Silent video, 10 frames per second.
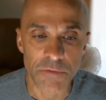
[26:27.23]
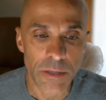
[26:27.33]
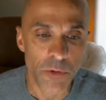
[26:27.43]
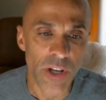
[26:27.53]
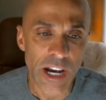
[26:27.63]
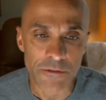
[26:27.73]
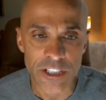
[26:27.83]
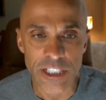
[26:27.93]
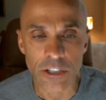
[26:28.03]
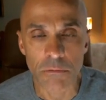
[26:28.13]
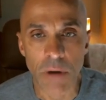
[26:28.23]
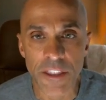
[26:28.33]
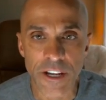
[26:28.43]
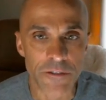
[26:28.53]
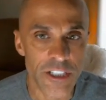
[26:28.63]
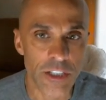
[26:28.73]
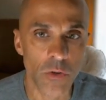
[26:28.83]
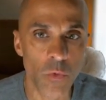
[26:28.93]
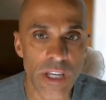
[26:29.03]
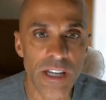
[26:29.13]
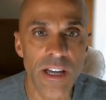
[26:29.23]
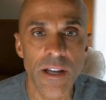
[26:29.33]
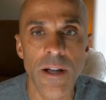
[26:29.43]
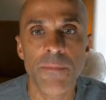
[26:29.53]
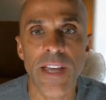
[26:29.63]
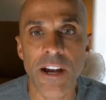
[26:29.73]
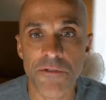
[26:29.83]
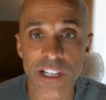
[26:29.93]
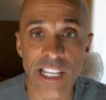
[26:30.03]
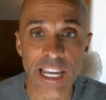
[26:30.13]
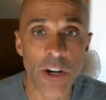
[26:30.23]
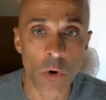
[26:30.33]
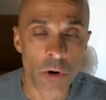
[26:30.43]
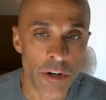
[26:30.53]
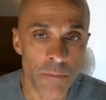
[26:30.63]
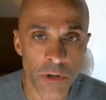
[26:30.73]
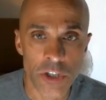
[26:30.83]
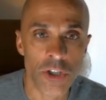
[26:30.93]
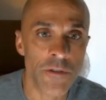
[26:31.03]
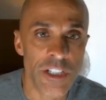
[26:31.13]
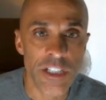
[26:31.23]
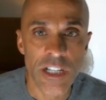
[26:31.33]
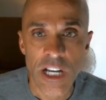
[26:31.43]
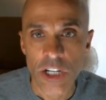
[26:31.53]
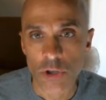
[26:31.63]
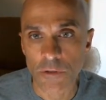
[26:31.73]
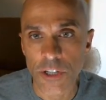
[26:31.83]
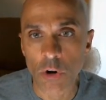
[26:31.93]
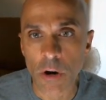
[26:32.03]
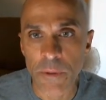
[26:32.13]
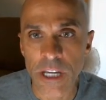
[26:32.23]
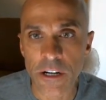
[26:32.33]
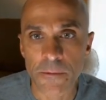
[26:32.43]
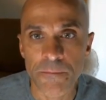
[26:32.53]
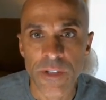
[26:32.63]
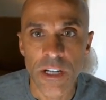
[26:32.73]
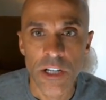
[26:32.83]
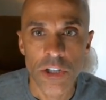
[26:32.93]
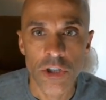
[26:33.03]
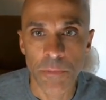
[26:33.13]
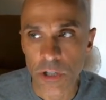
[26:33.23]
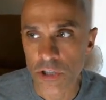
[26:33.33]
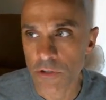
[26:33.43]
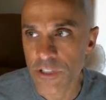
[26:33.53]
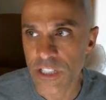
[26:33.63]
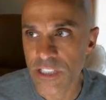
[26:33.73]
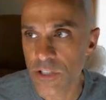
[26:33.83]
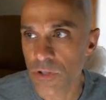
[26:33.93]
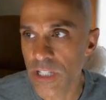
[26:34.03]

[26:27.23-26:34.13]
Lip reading: people every single month, every single week, every day order book services. So if you go up here to book services and you